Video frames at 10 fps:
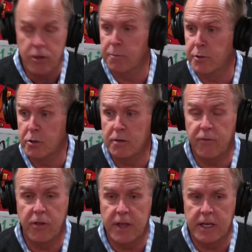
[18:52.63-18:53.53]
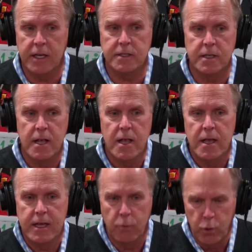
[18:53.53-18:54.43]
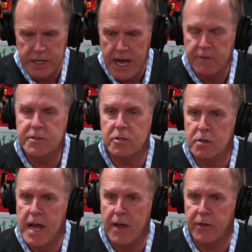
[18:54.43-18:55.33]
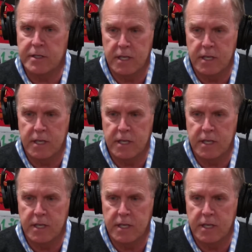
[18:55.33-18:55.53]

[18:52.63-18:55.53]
the beautiful thing is we have student athletes.